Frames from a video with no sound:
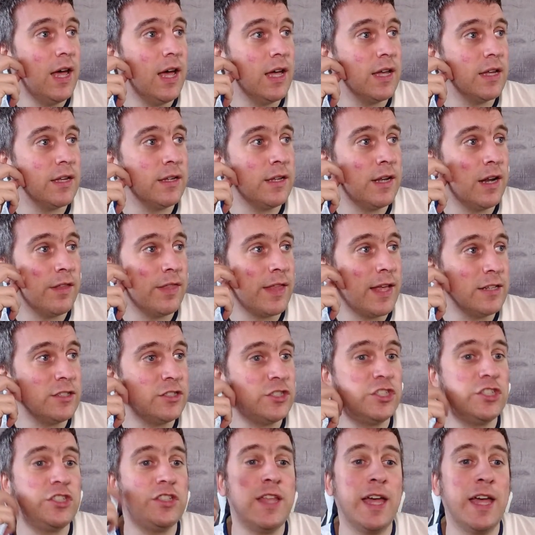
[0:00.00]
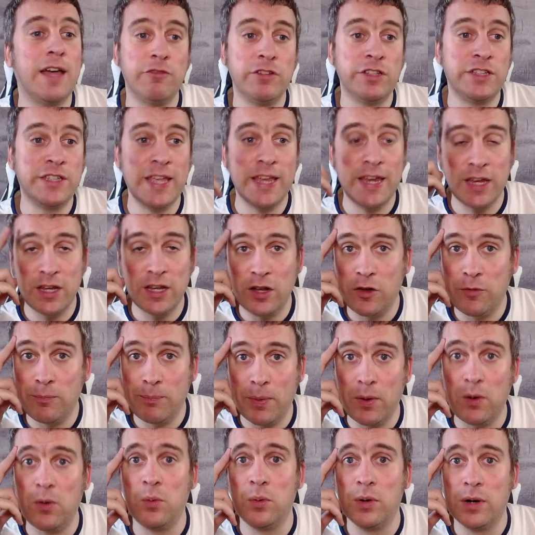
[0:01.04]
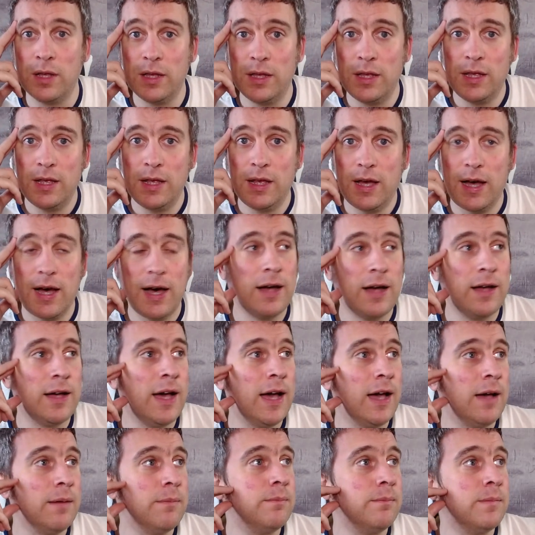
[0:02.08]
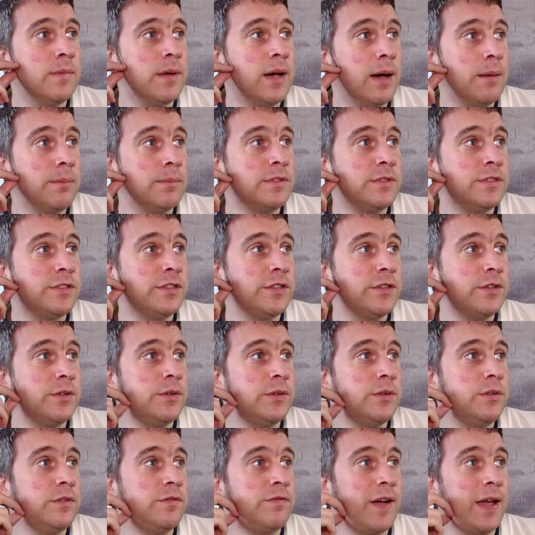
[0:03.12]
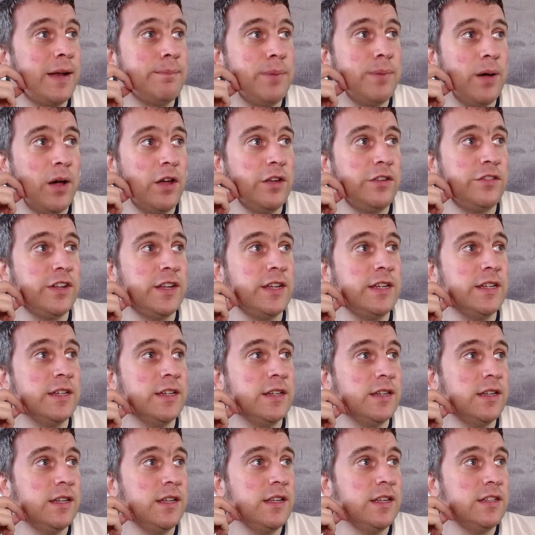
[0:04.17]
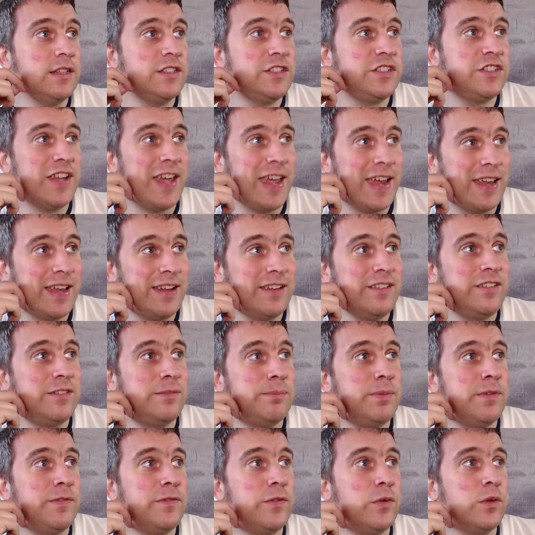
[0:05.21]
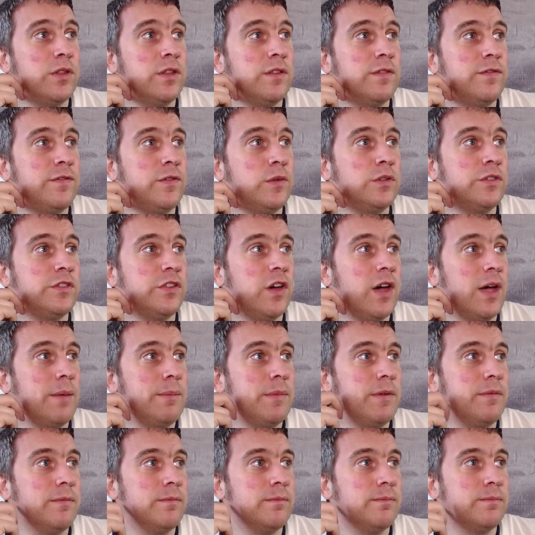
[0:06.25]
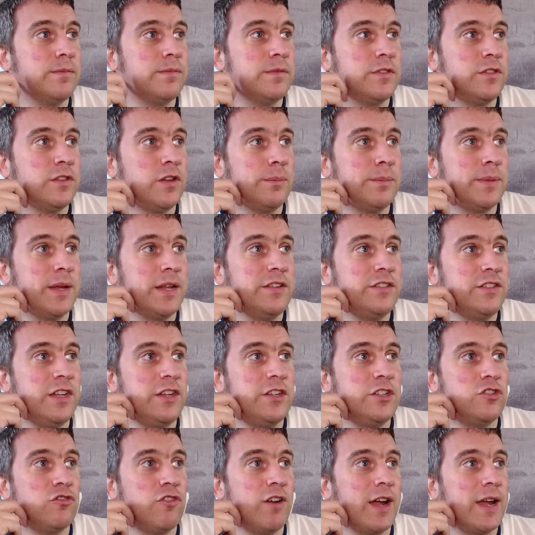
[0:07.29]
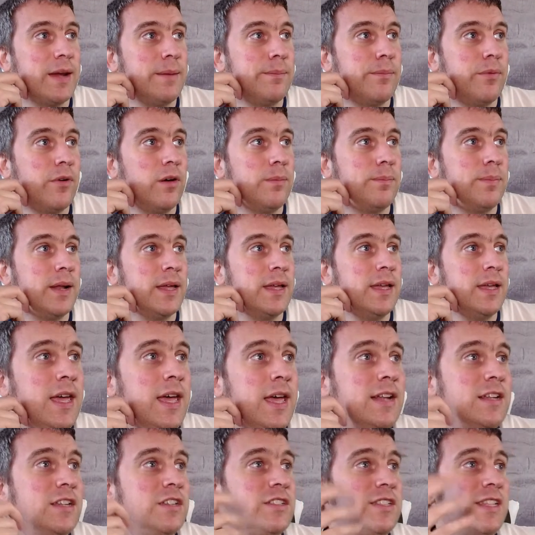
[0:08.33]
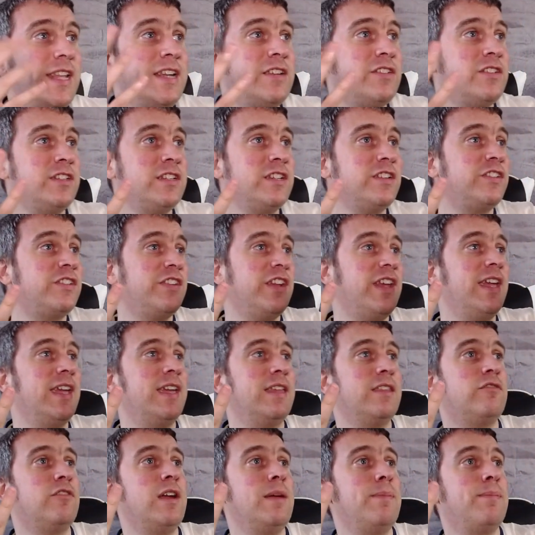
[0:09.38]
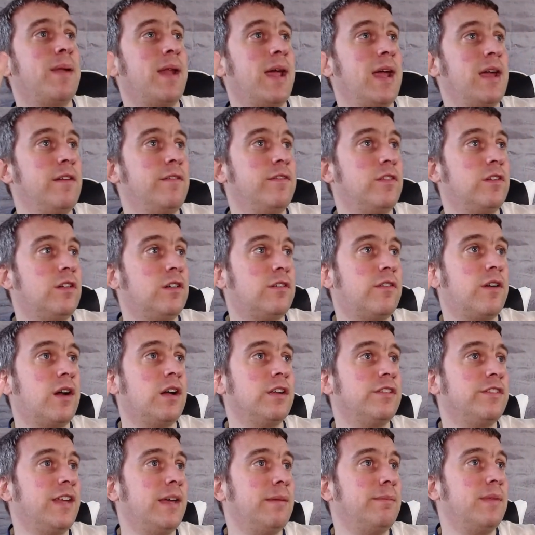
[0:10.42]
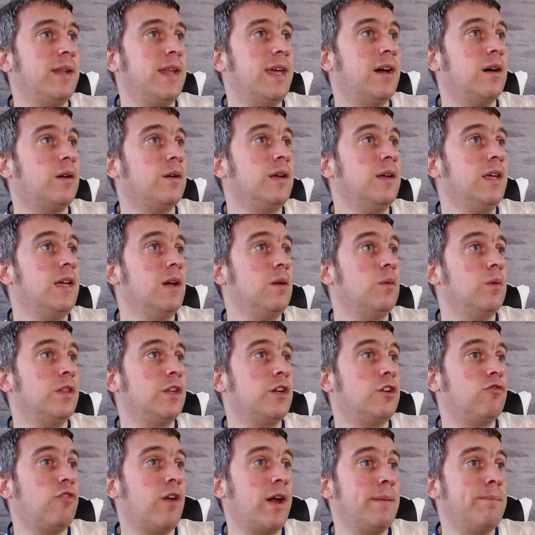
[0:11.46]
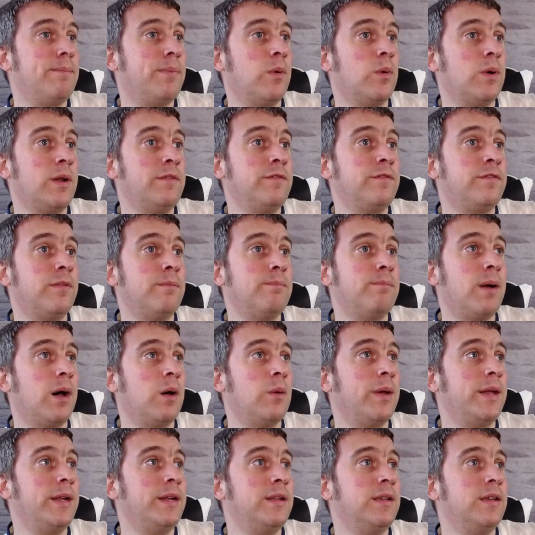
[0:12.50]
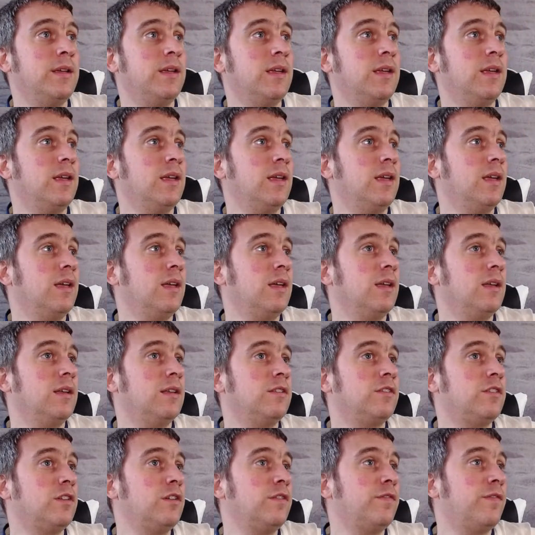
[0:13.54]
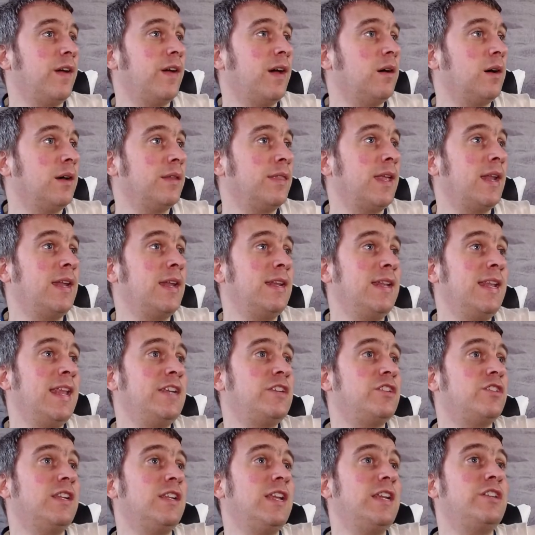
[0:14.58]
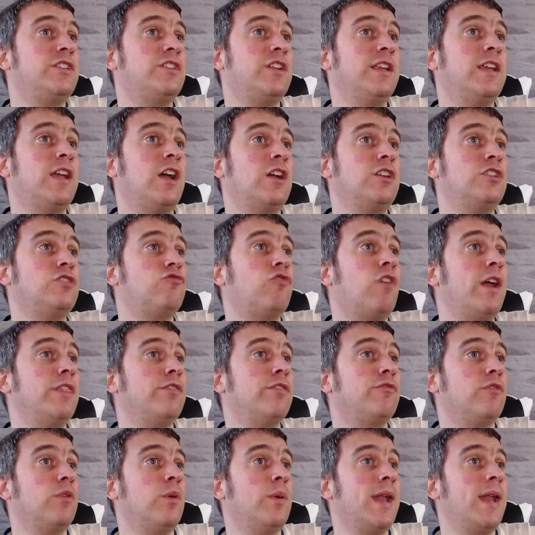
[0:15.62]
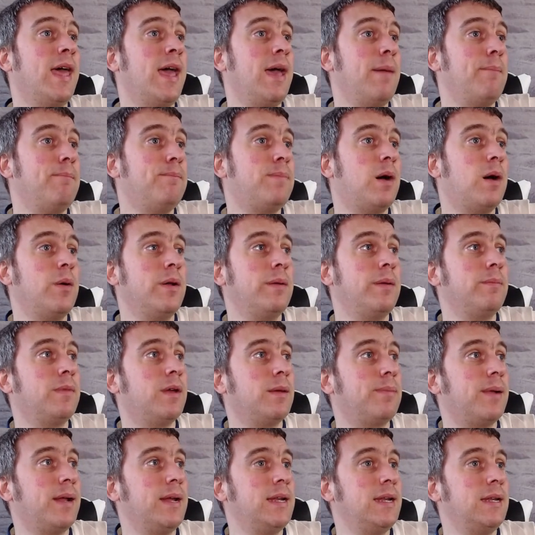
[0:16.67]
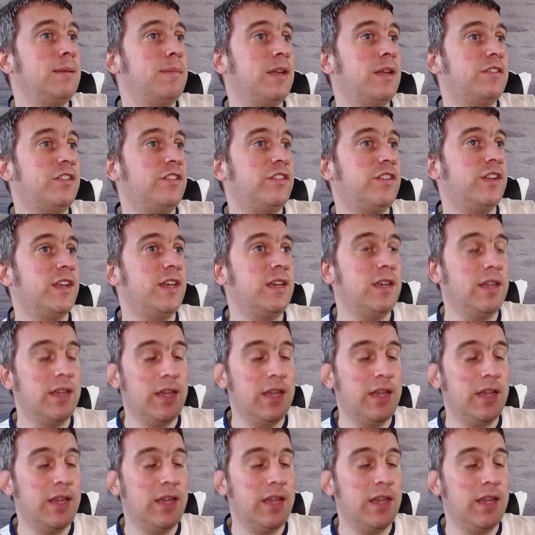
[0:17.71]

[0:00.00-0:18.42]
That ridiculous ball up to Van Persie seconds before the full time, and Tompkins didn't track him properly. Just seeing the replay of our attempt now, the great ball in from Bowen, so foul, and then it literally goes right through Allaire. Bowen completely misses it.